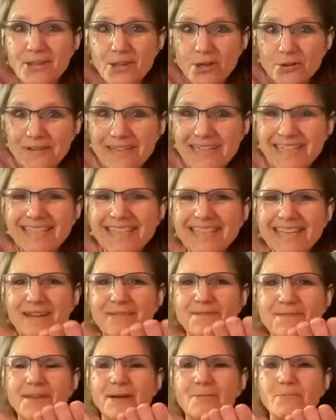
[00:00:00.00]
and you
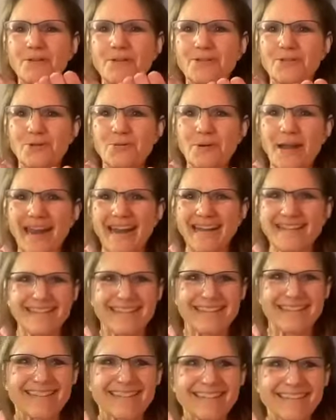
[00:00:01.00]
received them with two
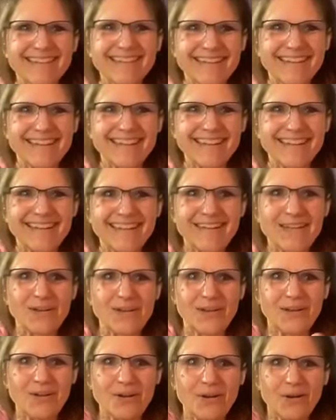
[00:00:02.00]
hands.
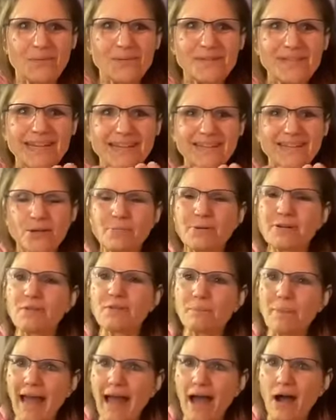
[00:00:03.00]
It was like a little bit of
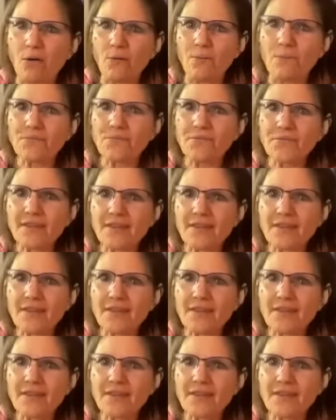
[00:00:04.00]
a bow.